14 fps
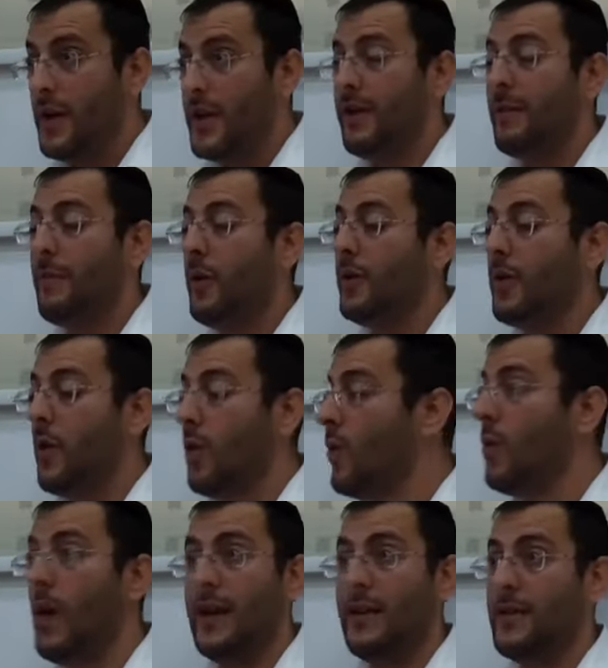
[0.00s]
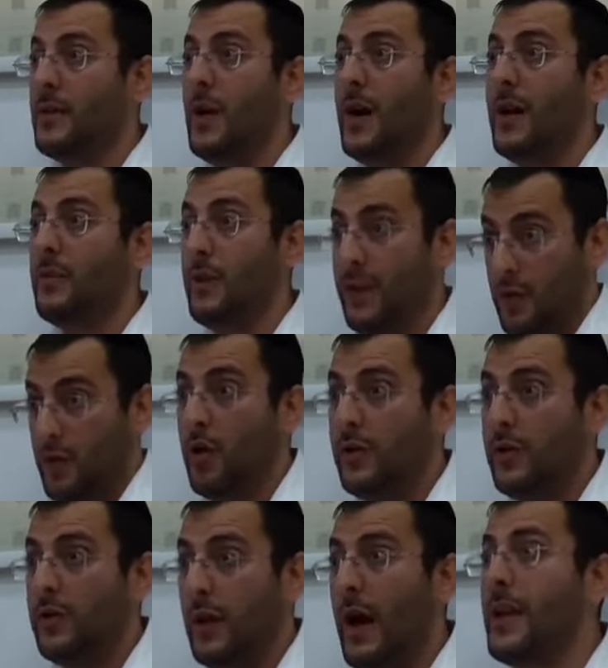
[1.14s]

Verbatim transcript: The Rabbanon are always the ones we thought,